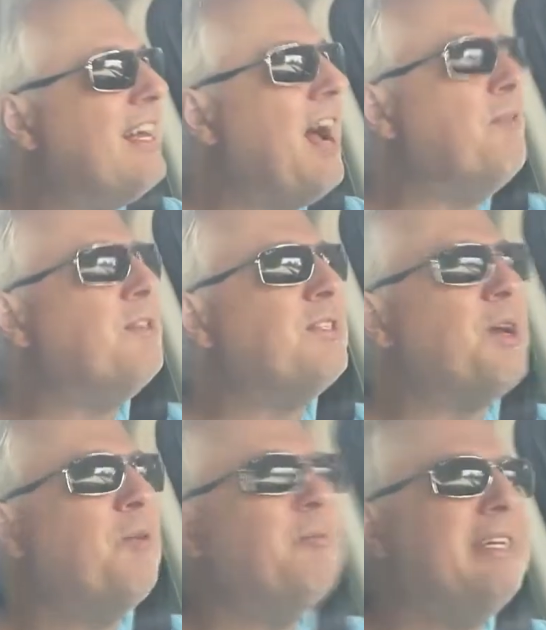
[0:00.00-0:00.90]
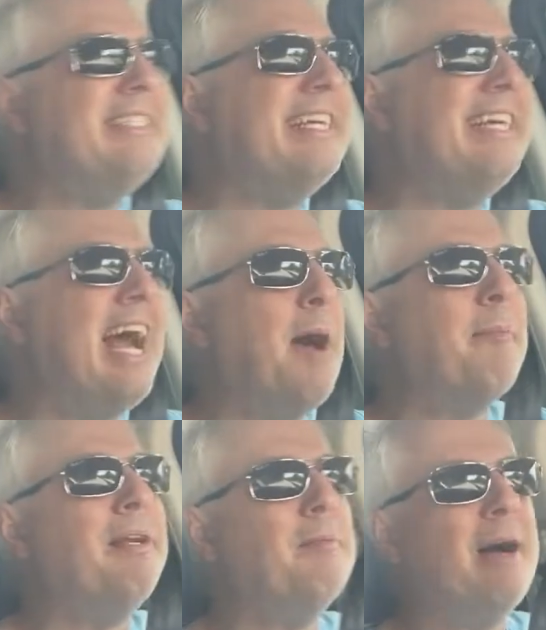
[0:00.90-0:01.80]
I was so busy
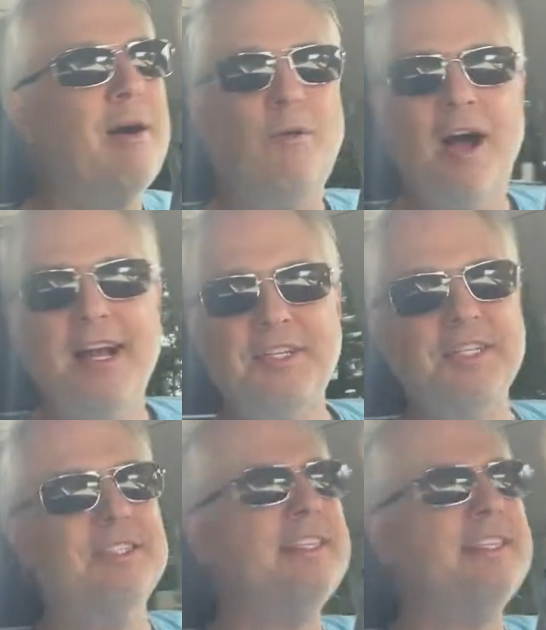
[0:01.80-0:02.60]
yapping about watches.